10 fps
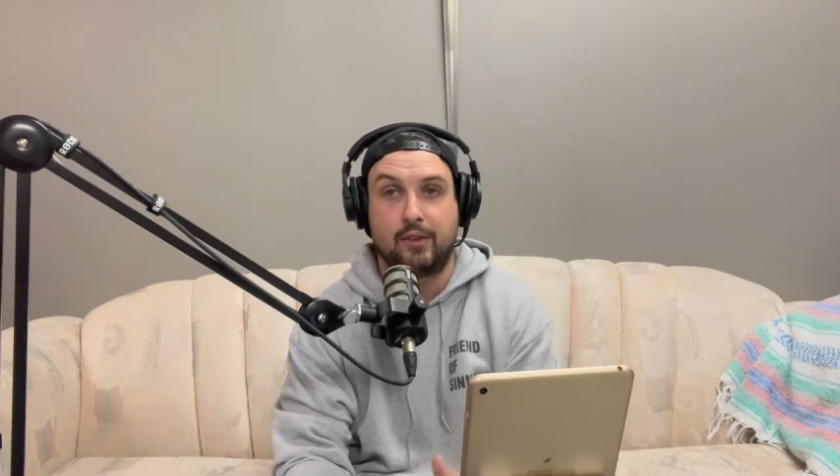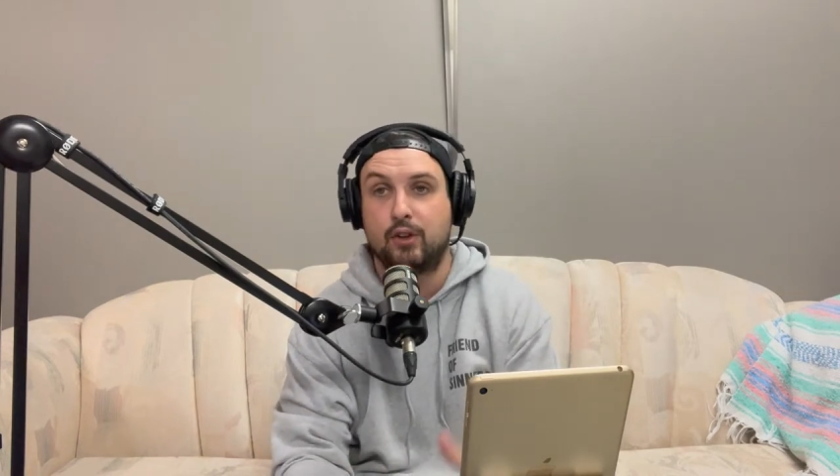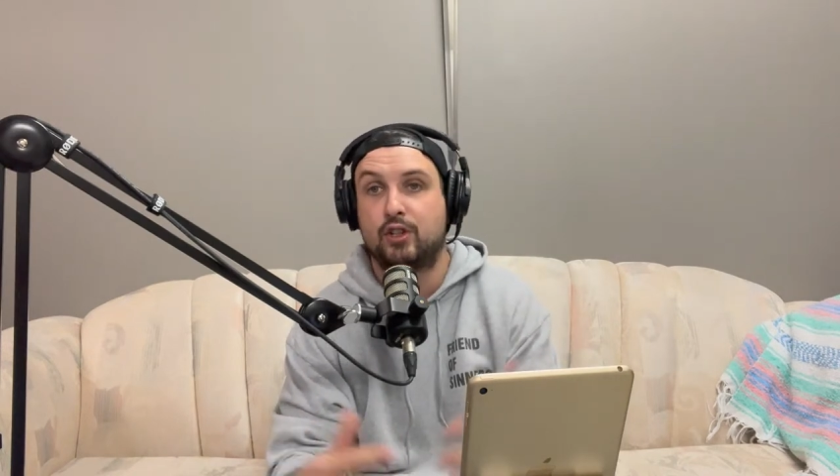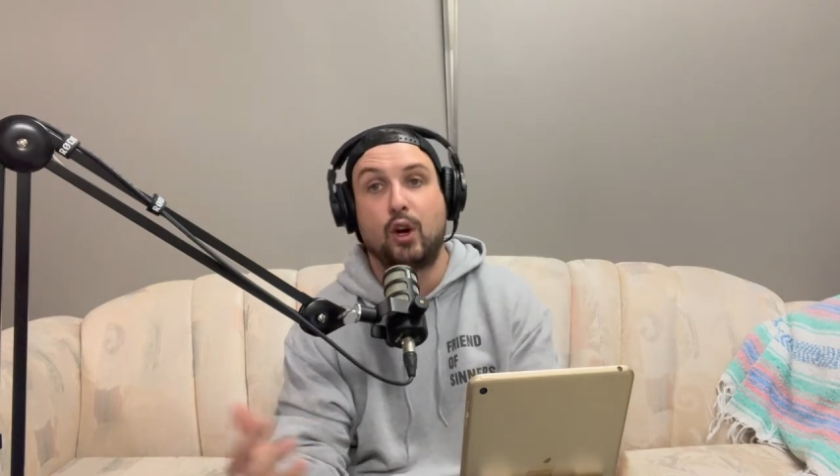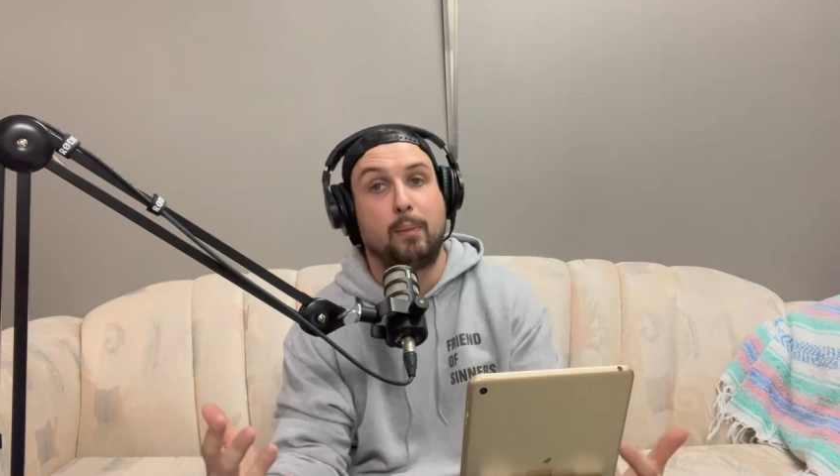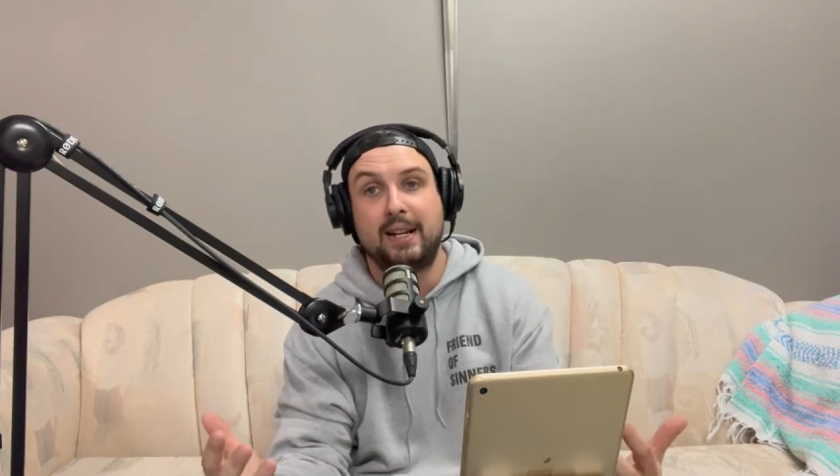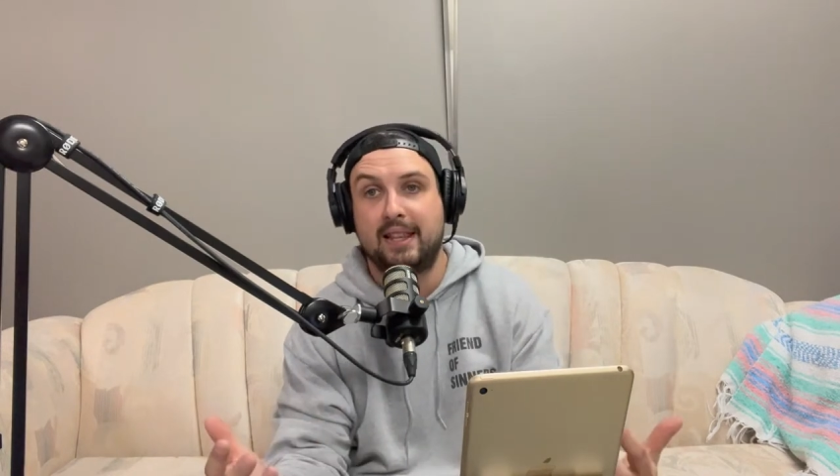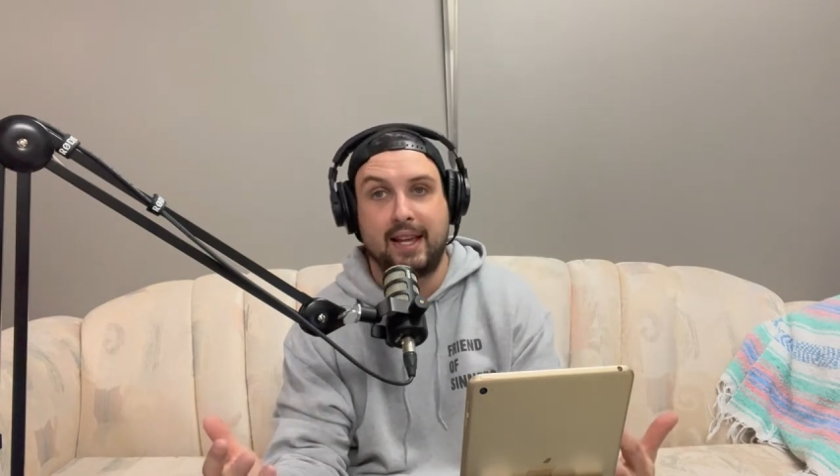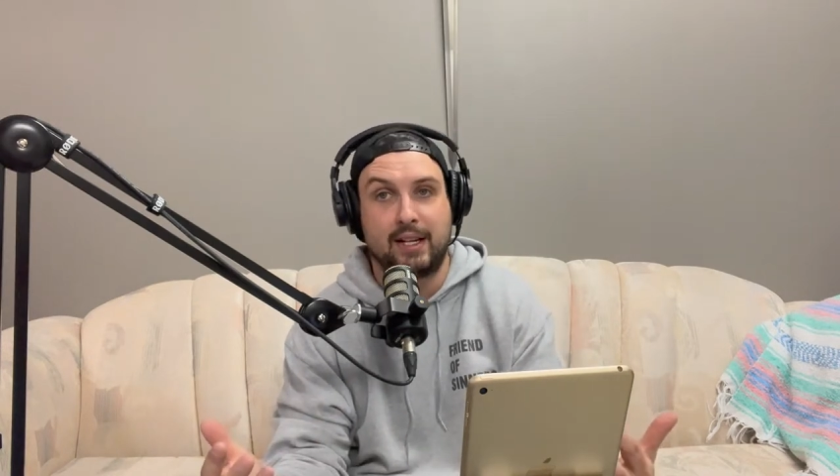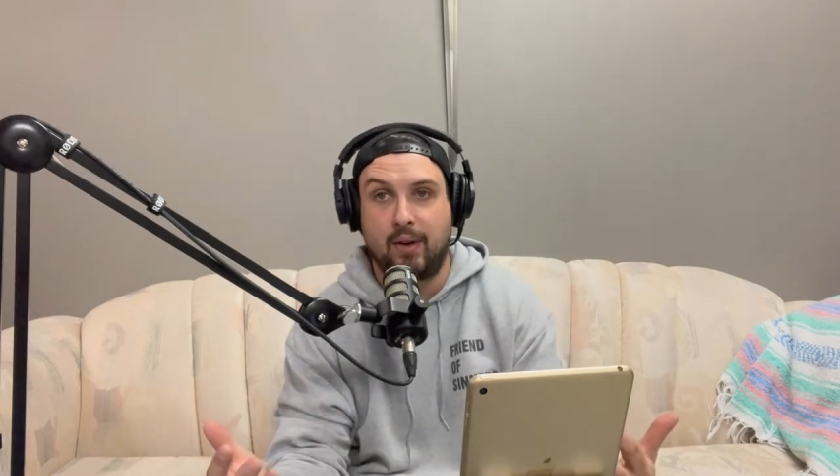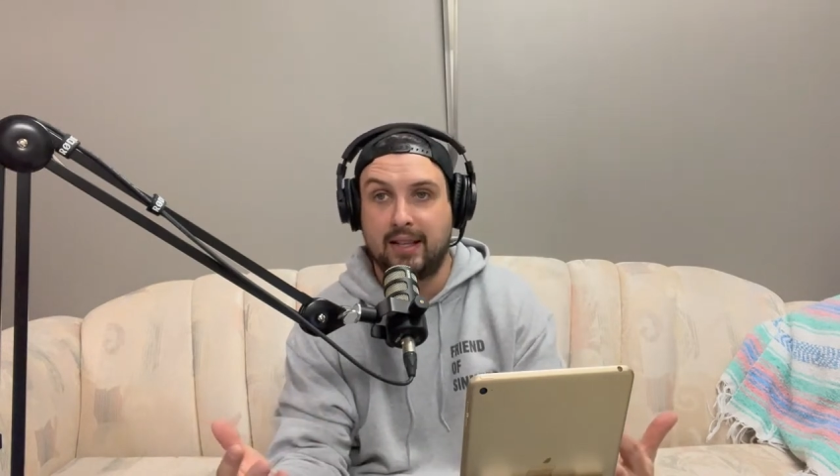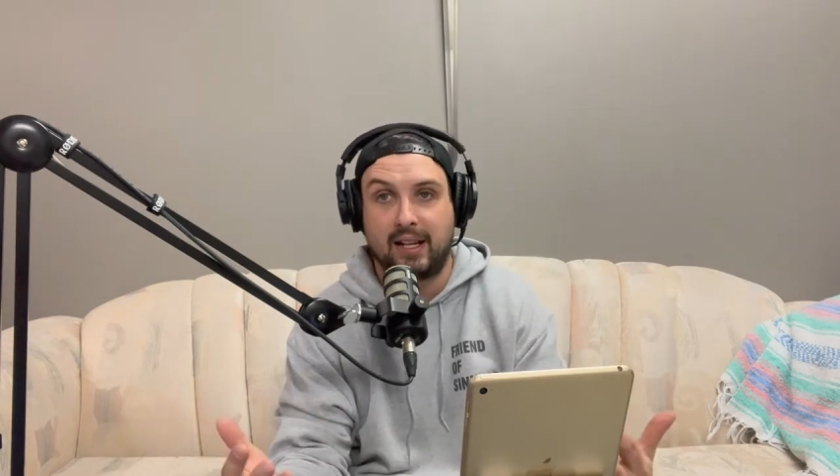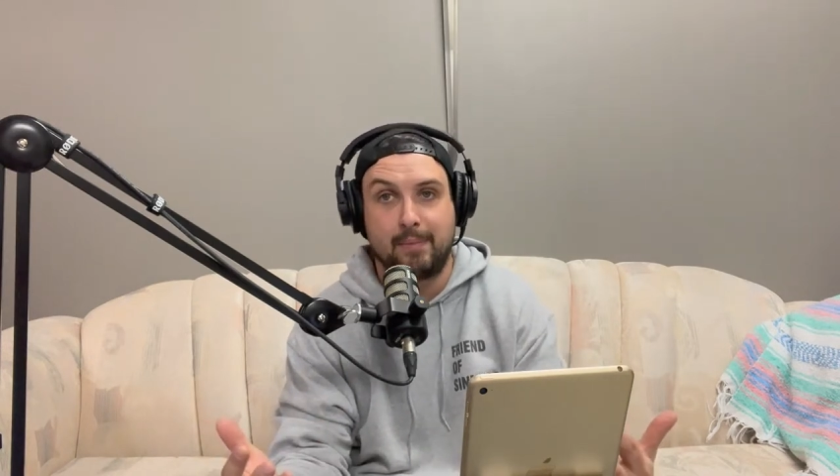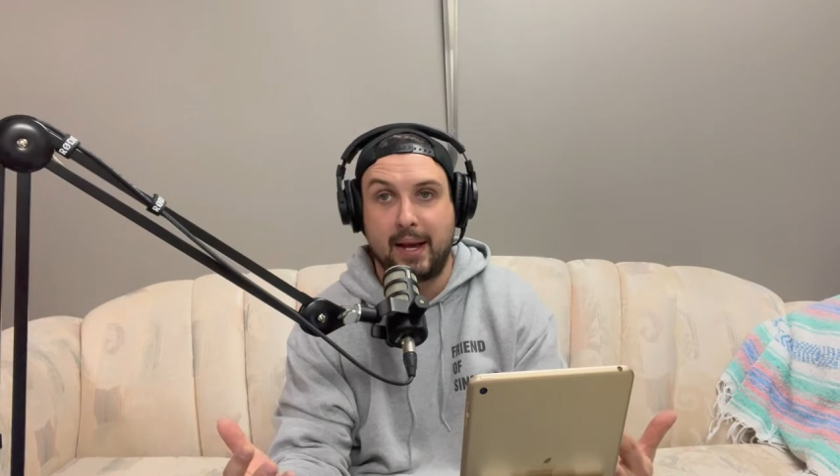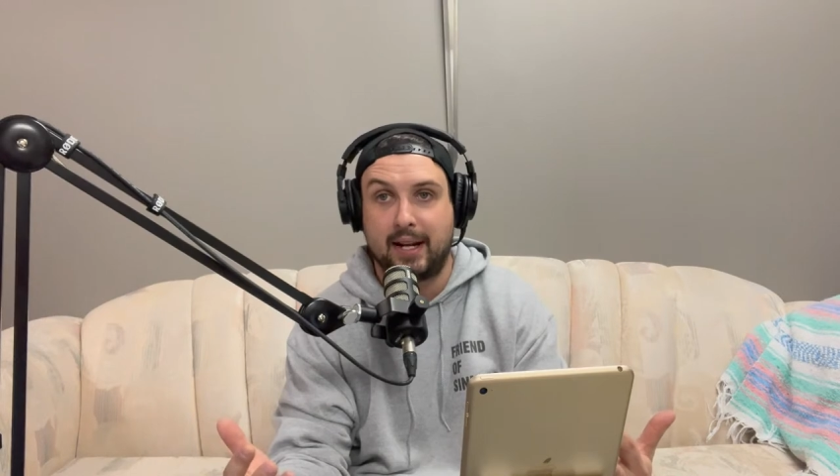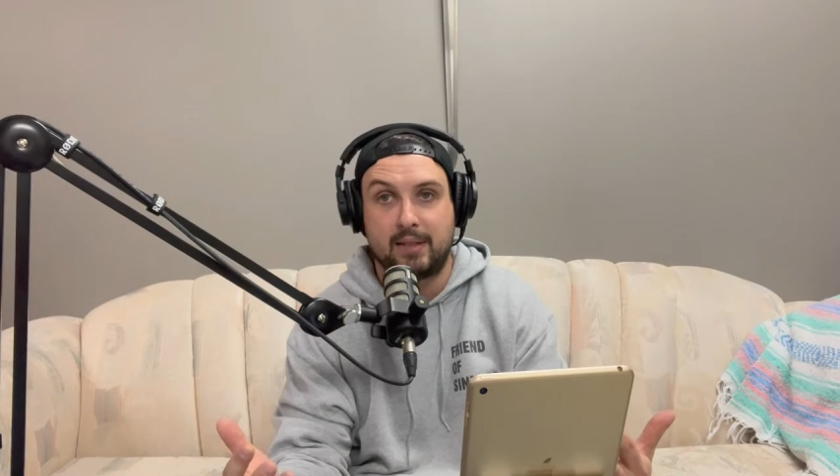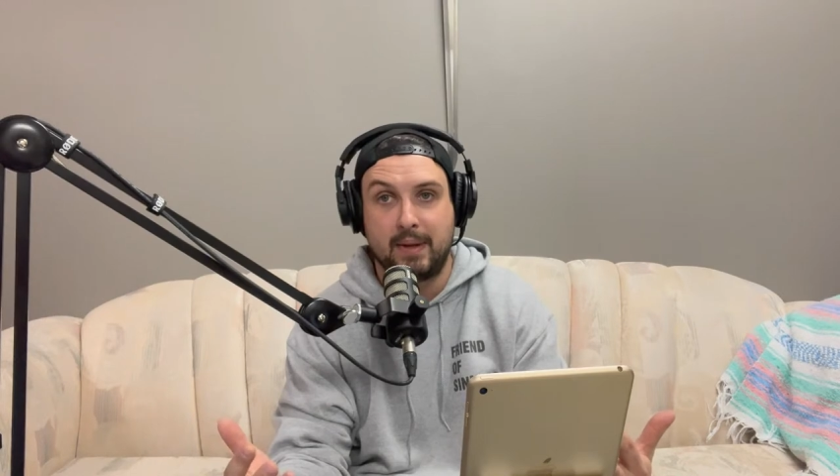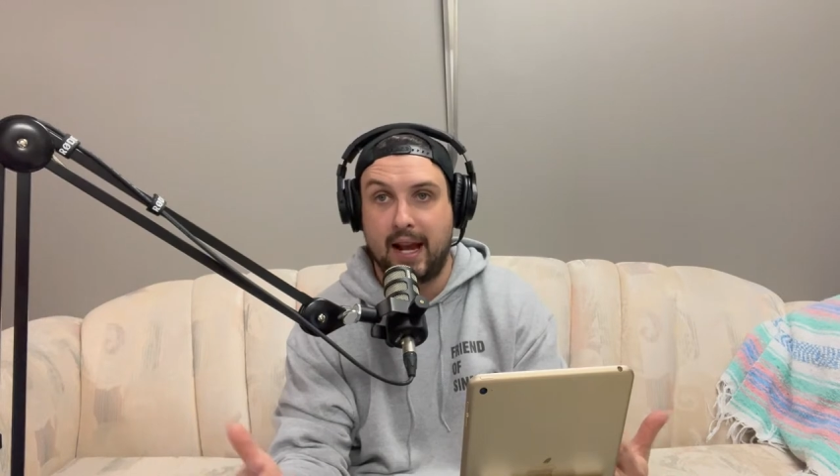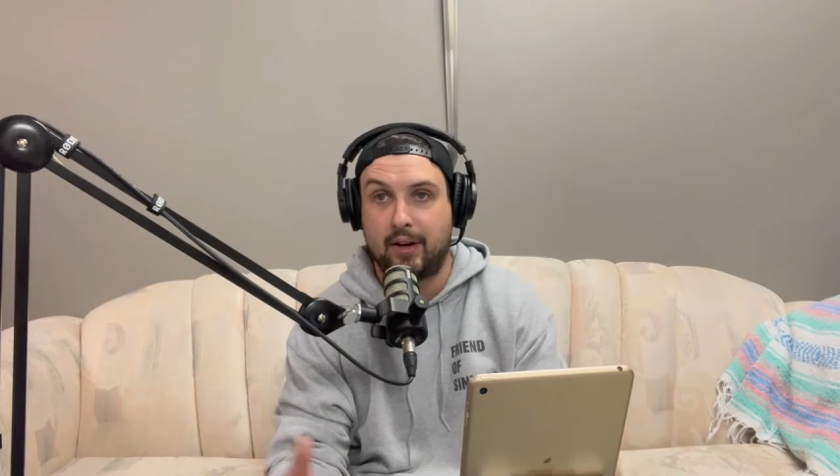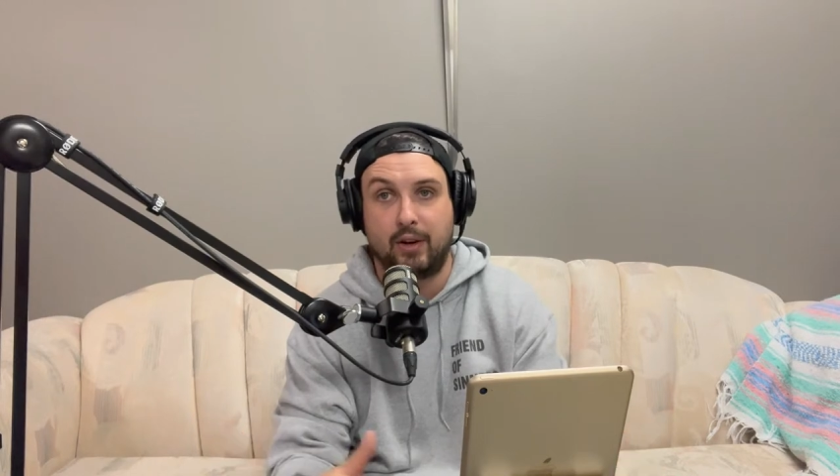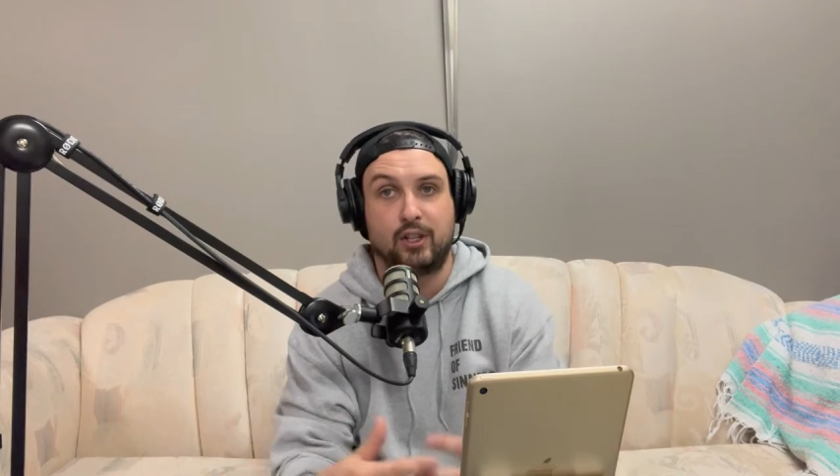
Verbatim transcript: And there's so many things, right, that can make us be angry.